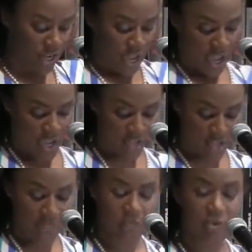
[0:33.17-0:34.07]

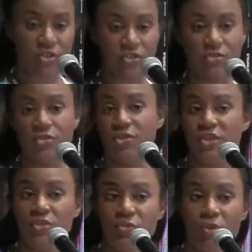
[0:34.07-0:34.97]
and at the register so you
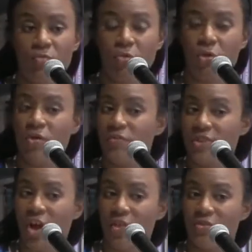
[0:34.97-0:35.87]
can enjoy more of
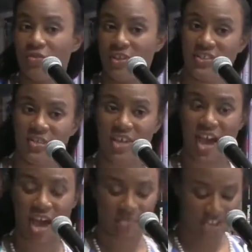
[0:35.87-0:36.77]
the author events that we
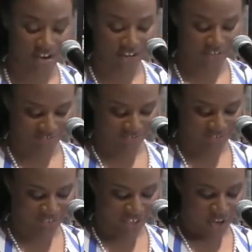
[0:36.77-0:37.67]
have here.
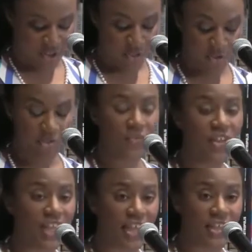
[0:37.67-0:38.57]
Those of you
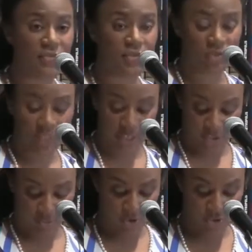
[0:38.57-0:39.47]
online, if you would like
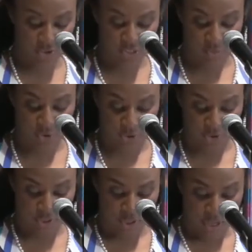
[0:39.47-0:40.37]
to purchase a
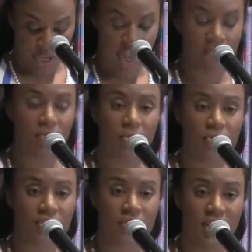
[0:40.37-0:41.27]
book and have it
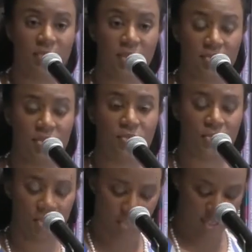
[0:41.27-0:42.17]
personalized by Mr.
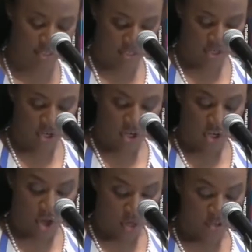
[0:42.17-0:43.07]
Pearson,
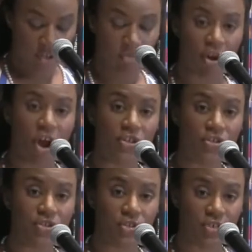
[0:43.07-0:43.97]
call the number on
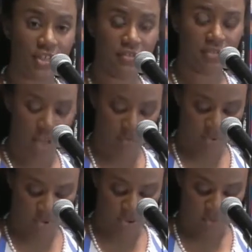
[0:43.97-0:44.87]
your screen and we
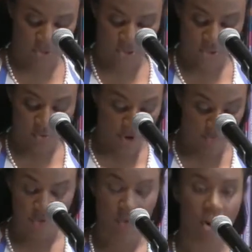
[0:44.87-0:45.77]
will ship it to you
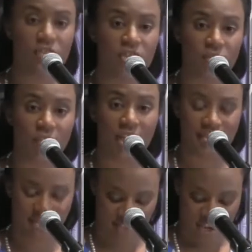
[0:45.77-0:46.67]
wherever you are in the
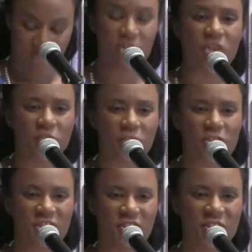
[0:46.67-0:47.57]
U.S. We look
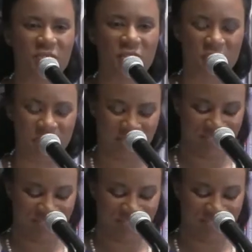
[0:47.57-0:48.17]
forward to hearing from you.